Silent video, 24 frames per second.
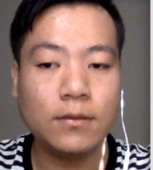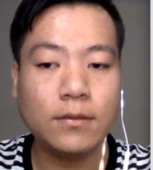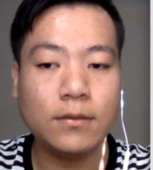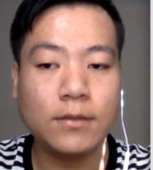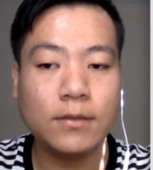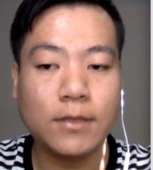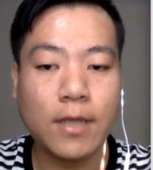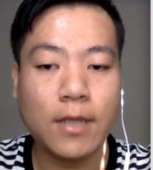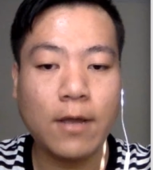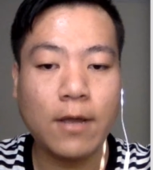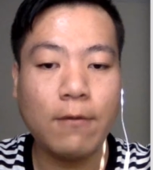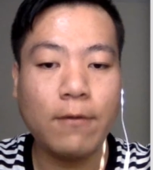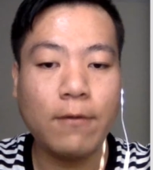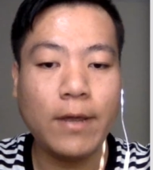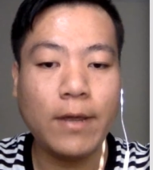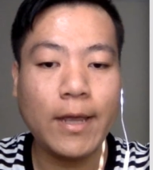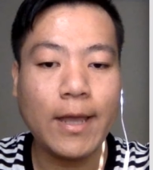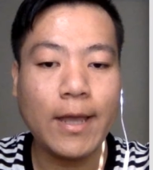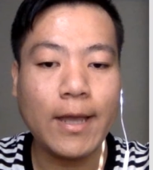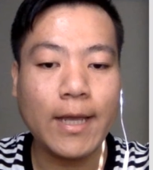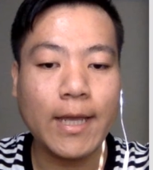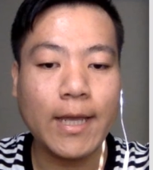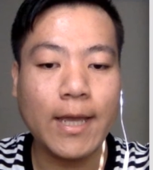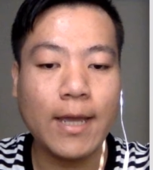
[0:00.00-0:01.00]
then we
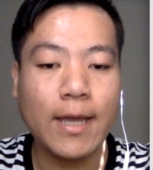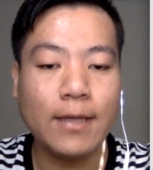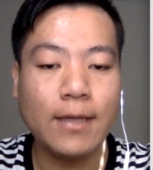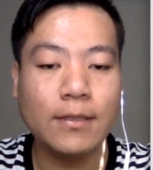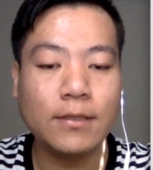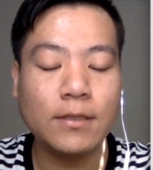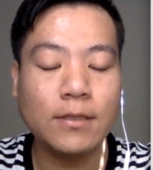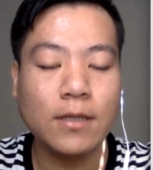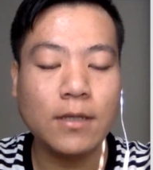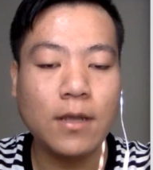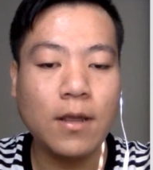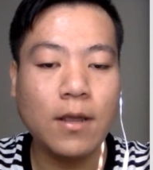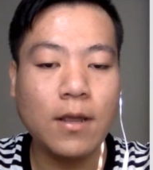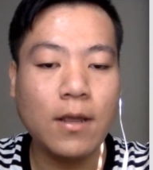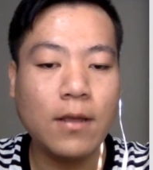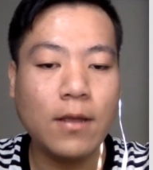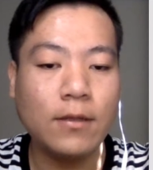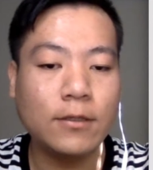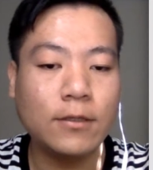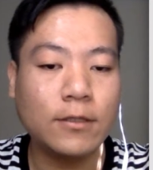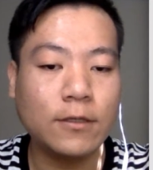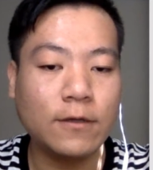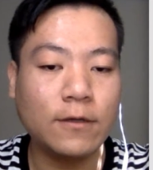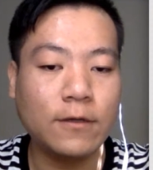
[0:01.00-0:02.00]
can get
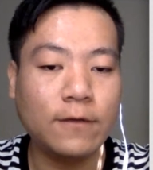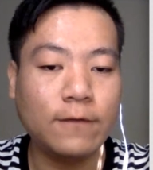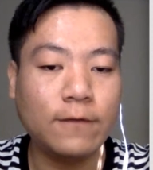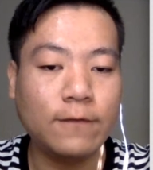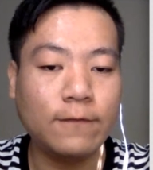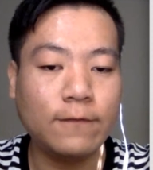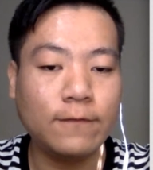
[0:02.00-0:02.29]
the